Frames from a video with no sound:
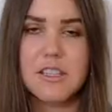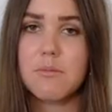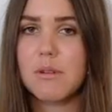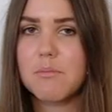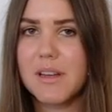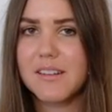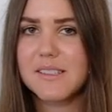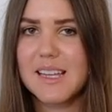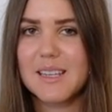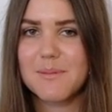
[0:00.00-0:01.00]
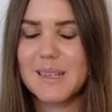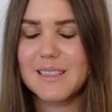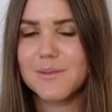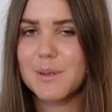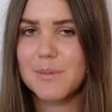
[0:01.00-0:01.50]
So the brim panels end up being a
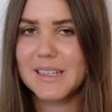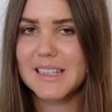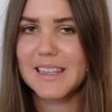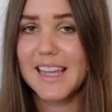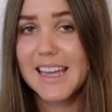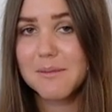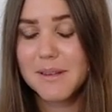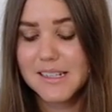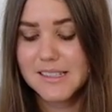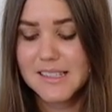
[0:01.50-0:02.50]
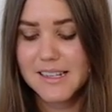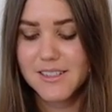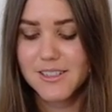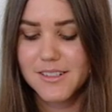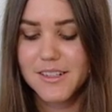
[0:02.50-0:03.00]
little bit bigger than the headband
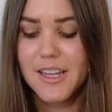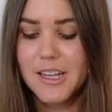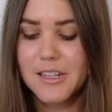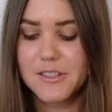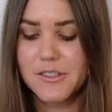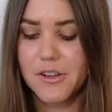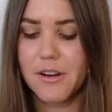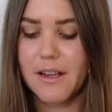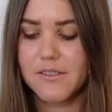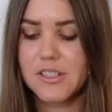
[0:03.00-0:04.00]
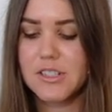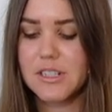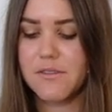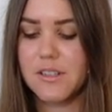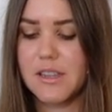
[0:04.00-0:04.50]
section, so I've just
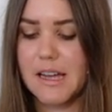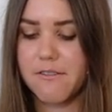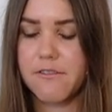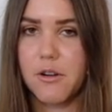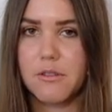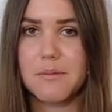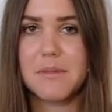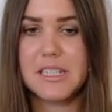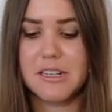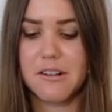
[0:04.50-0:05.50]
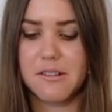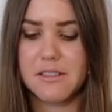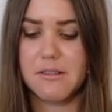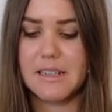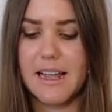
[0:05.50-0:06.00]
shifted that folded material
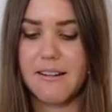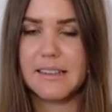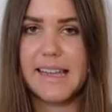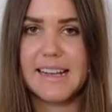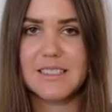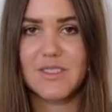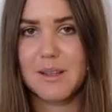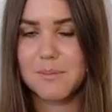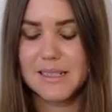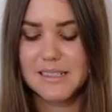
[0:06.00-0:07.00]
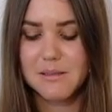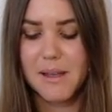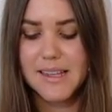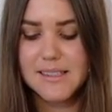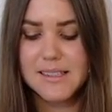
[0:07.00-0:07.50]
so it now allows for that bigger
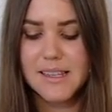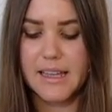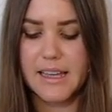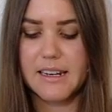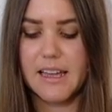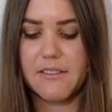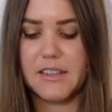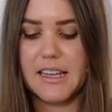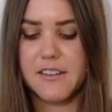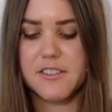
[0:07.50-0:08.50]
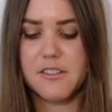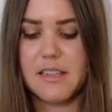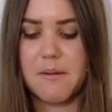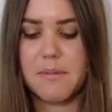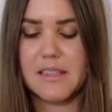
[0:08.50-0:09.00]
space. Again, I've laid it so
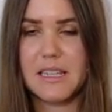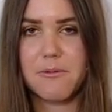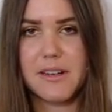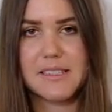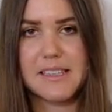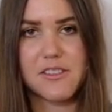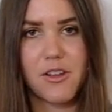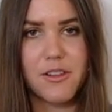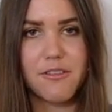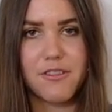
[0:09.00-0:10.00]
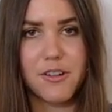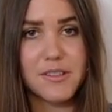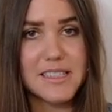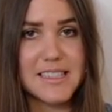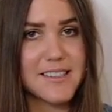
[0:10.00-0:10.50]
that bit that where it says on the
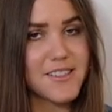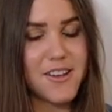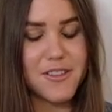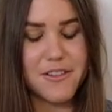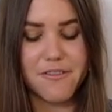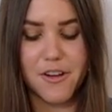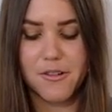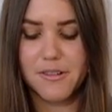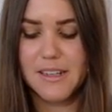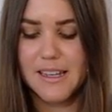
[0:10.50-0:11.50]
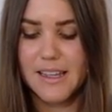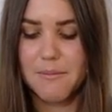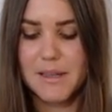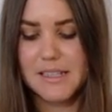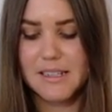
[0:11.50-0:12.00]
fold sits on the fold,
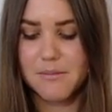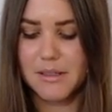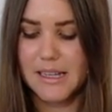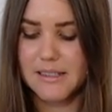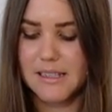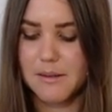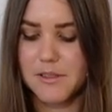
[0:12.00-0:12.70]
pinned it in place and I'm